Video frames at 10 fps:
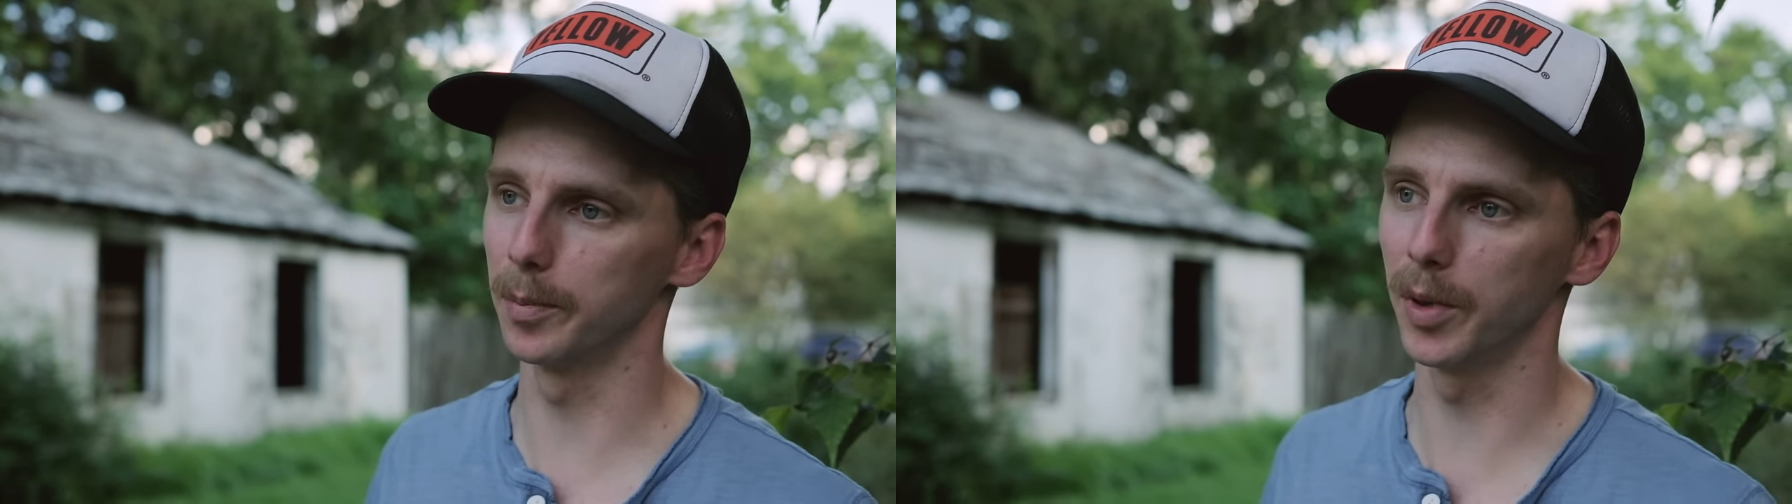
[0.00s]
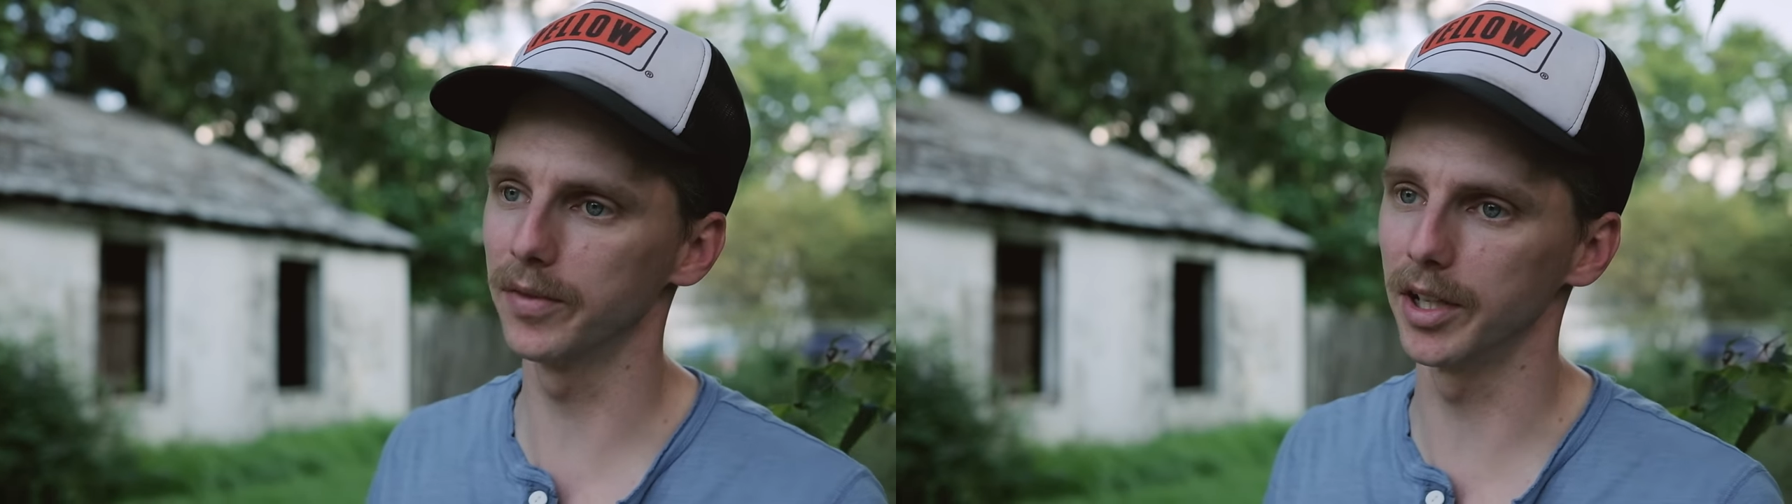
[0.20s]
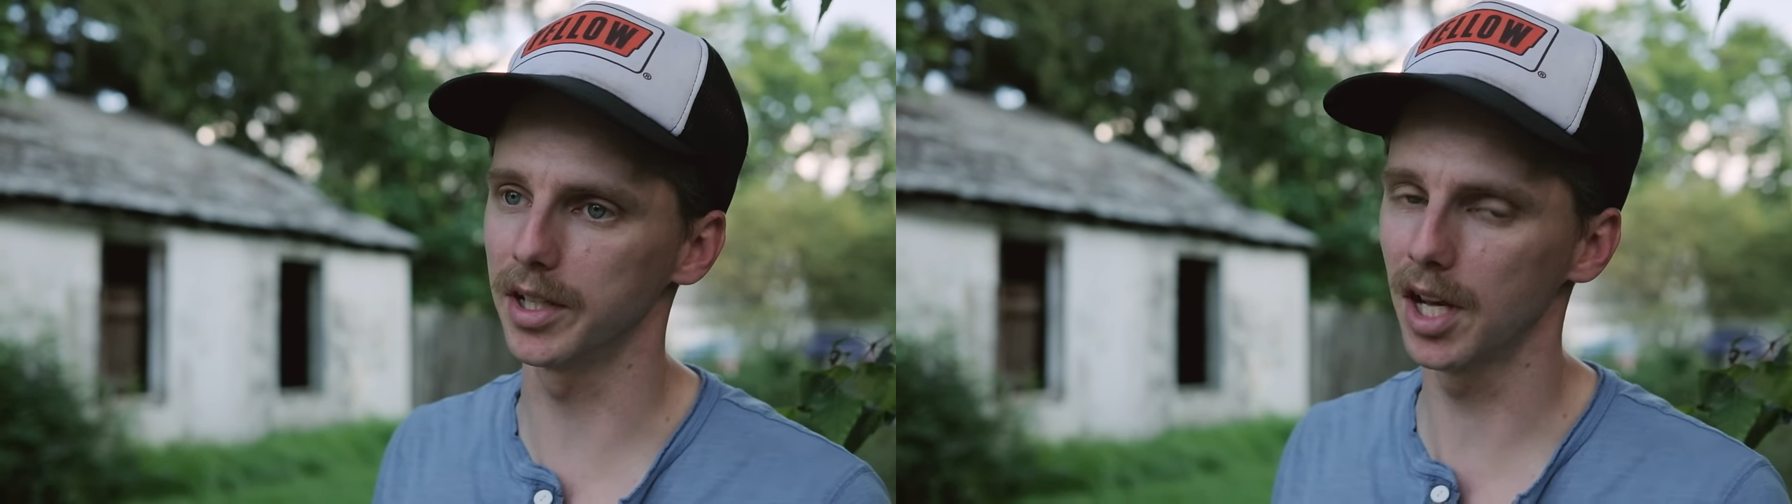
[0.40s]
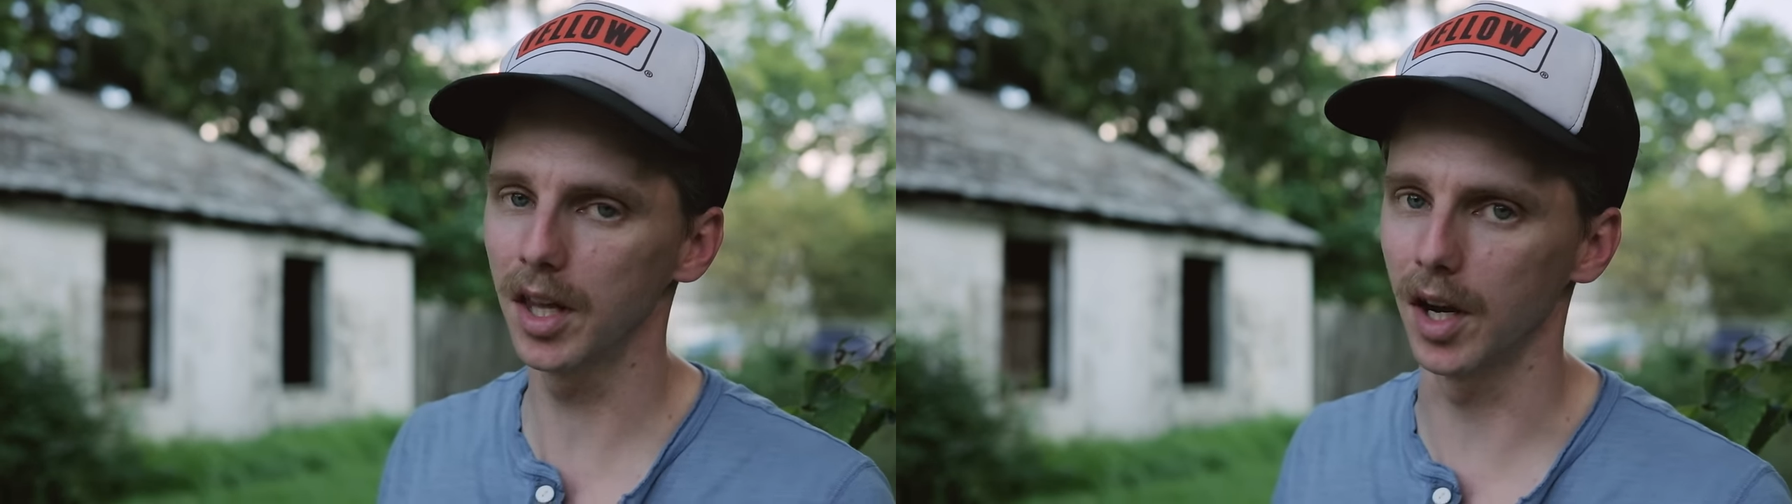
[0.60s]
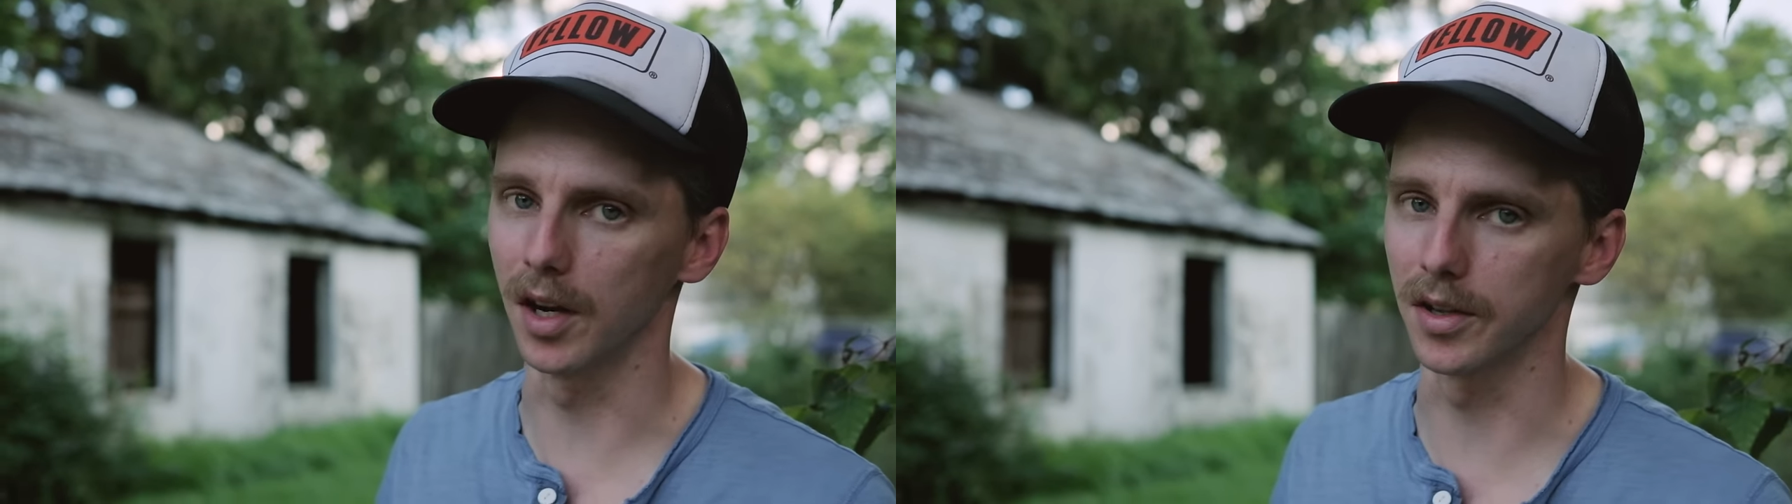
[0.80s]
above like
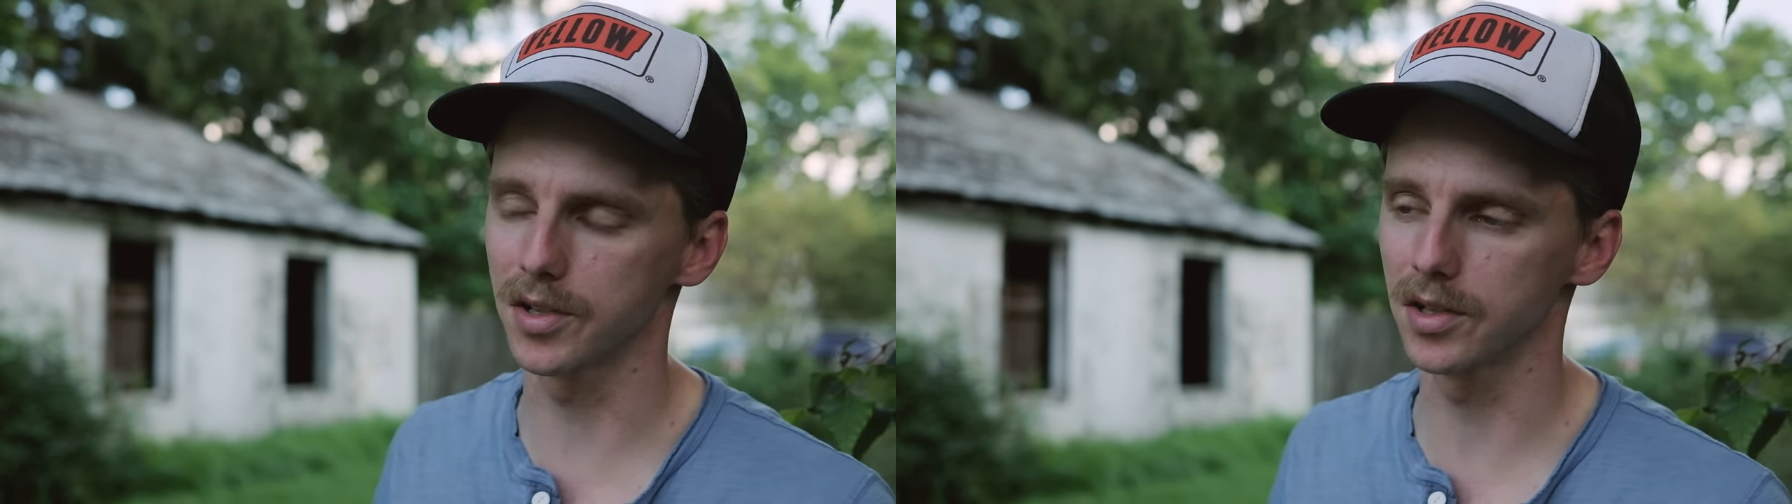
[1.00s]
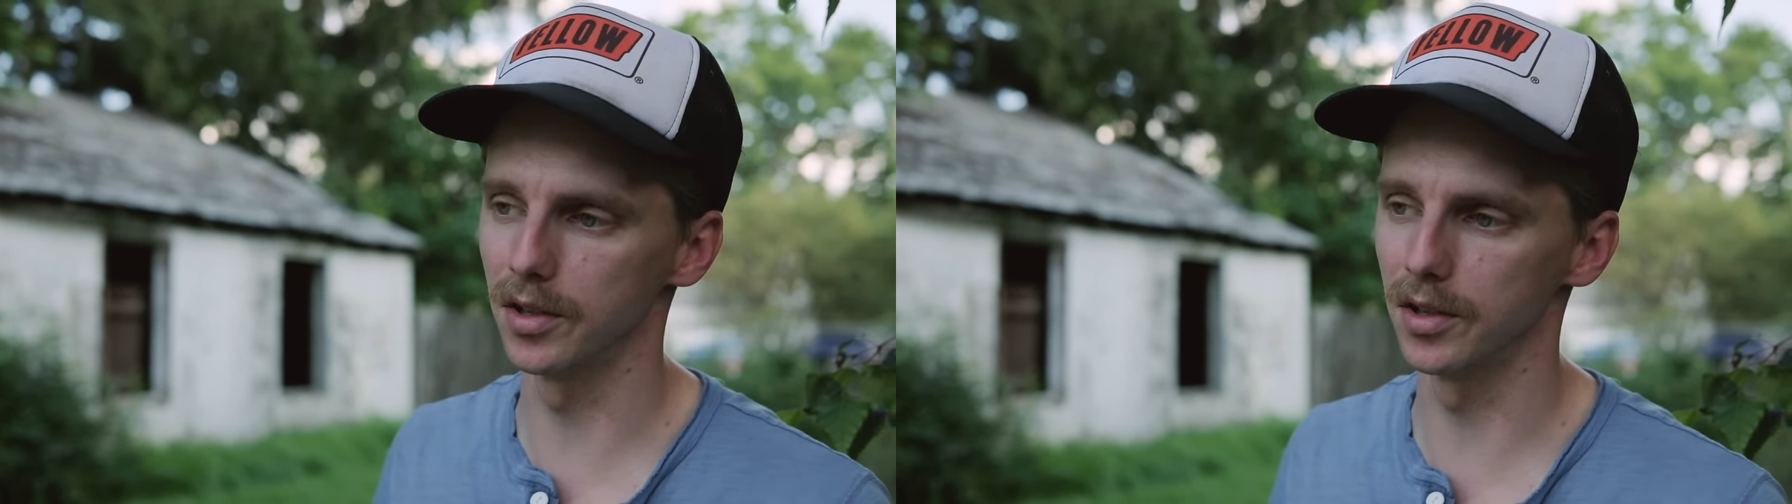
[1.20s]
Kellogg's